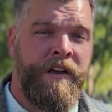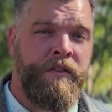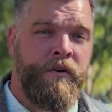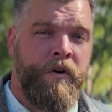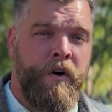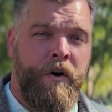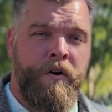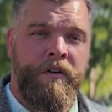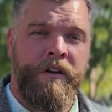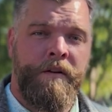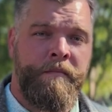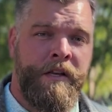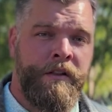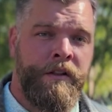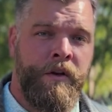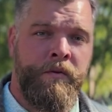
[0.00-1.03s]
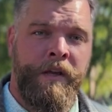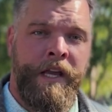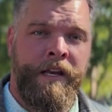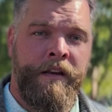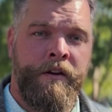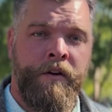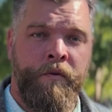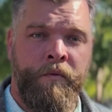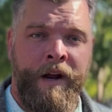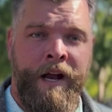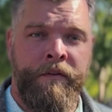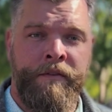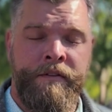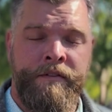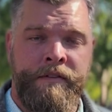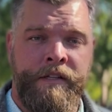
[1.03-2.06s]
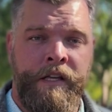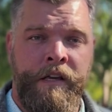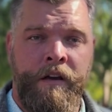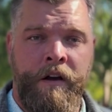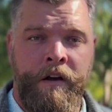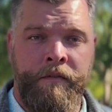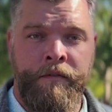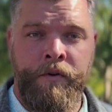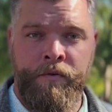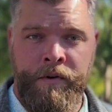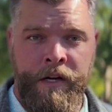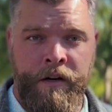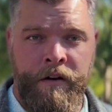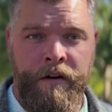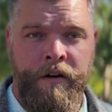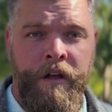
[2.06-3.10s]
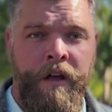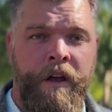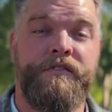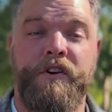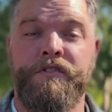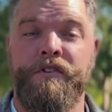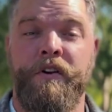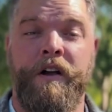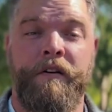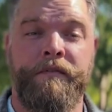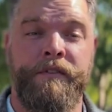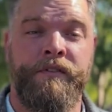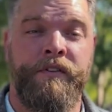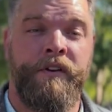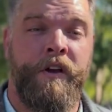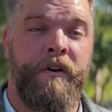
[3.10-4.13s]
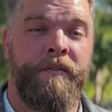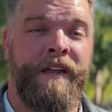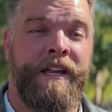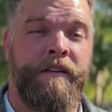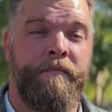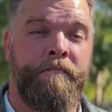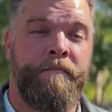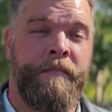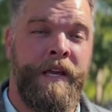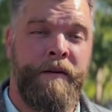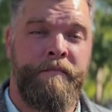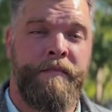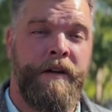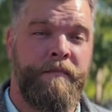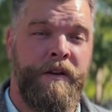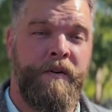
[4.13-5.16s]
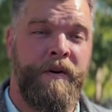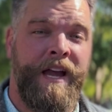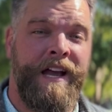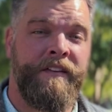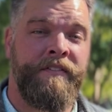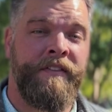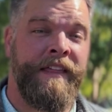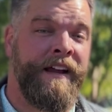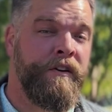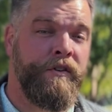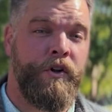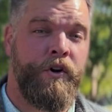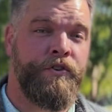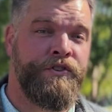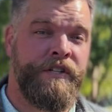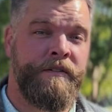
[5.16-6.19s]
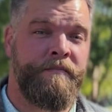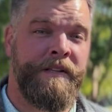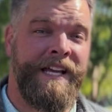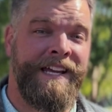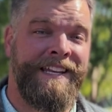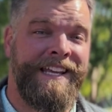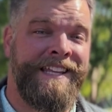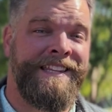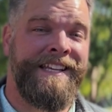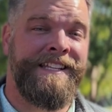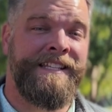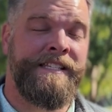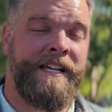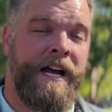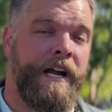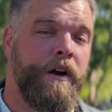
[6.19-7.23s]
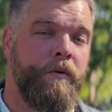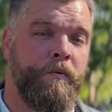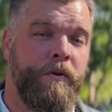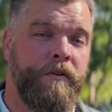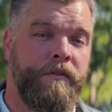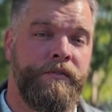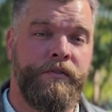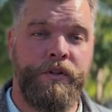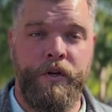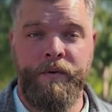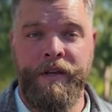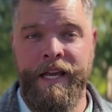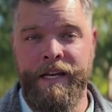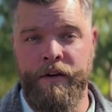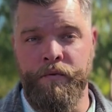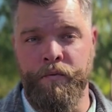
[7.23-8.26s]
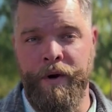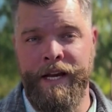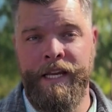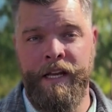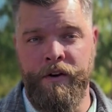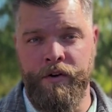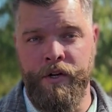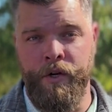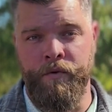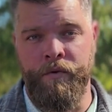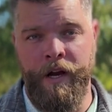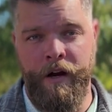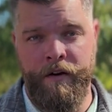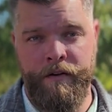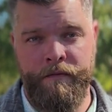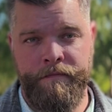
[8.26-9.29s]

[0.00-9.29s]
They're all going to be located around the city of Greer. It's also helpful to know that BMW has their largest plant in the entire world located right here in Greer.